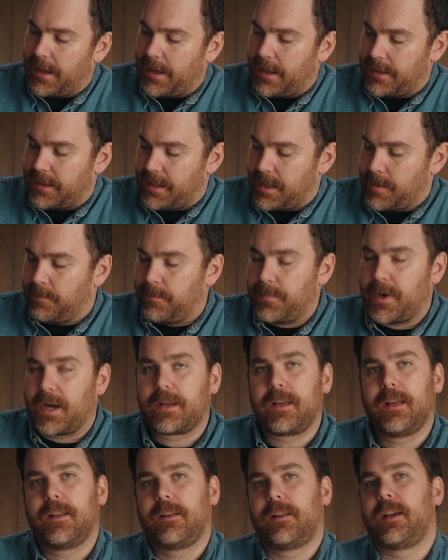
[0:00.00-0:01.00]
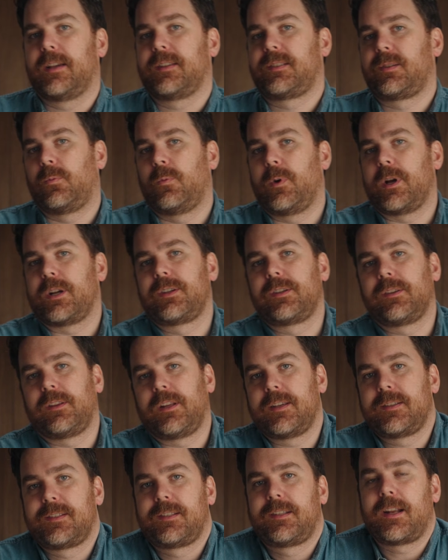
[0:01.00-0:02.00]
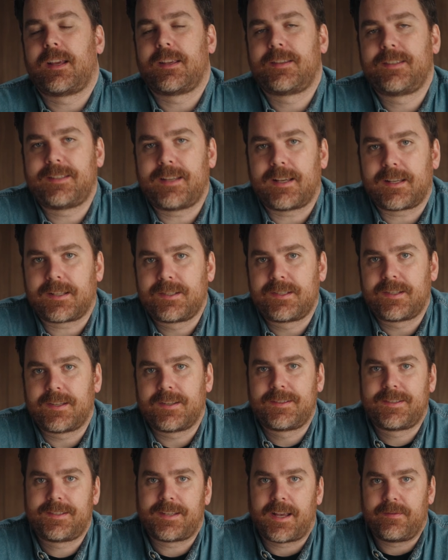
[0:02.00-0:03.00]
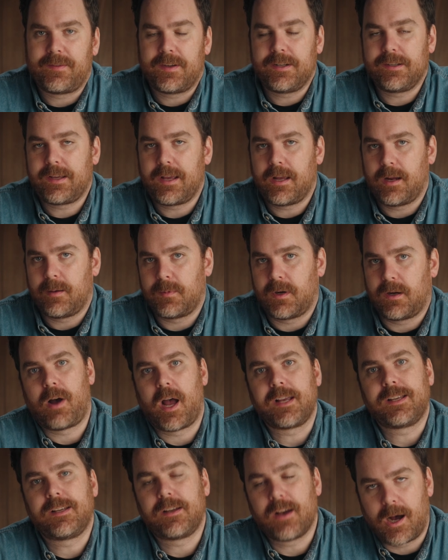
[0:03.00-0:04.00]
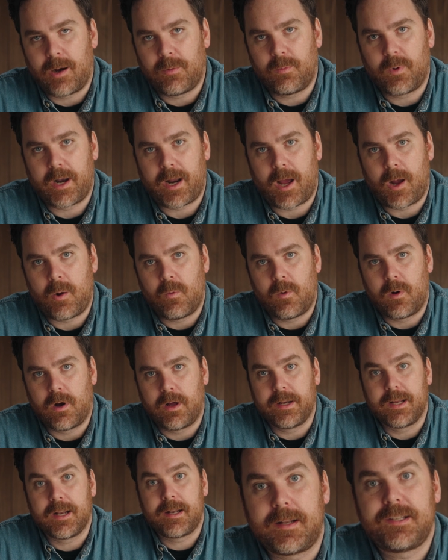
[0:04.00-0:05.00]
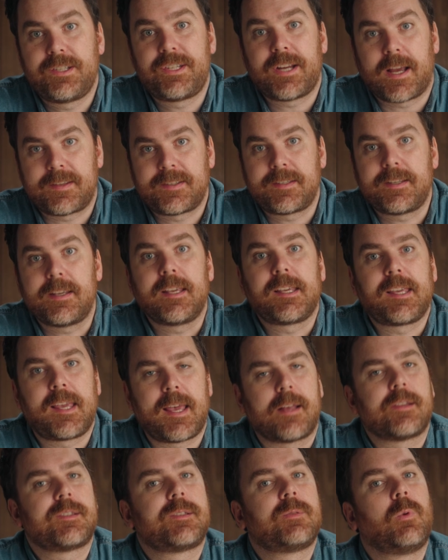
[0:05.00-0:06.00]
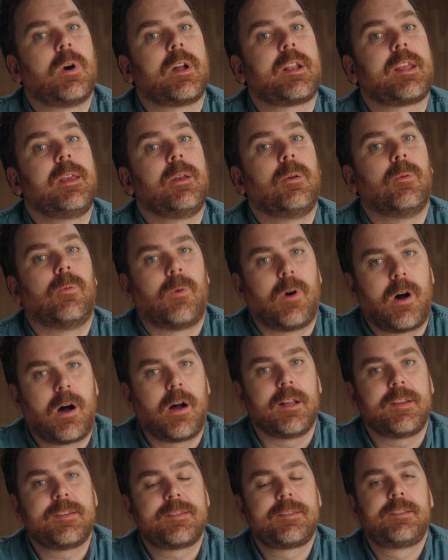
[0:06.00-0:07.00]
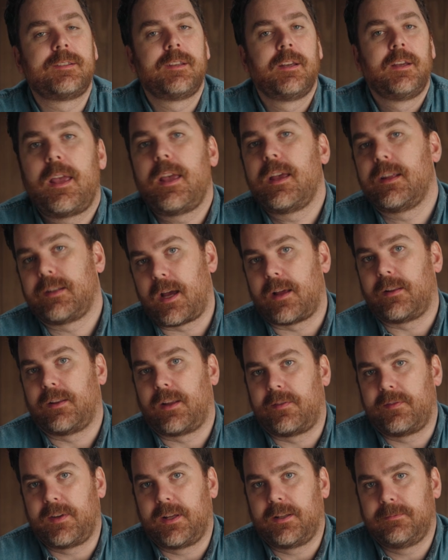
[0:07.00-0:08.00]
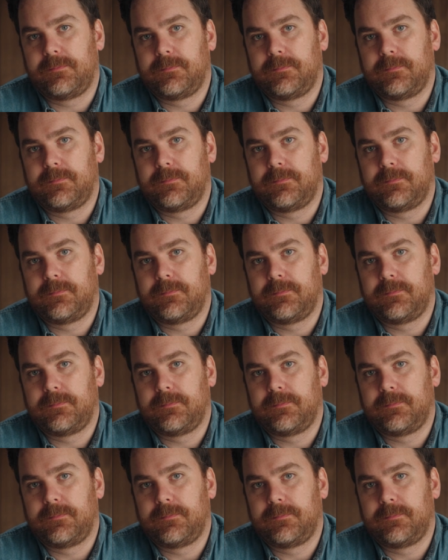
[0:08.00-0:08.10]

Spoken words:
had a bucket list, wish list, 6-7 camera. I got what I wanted. Jesse gets what he wants, and I love it.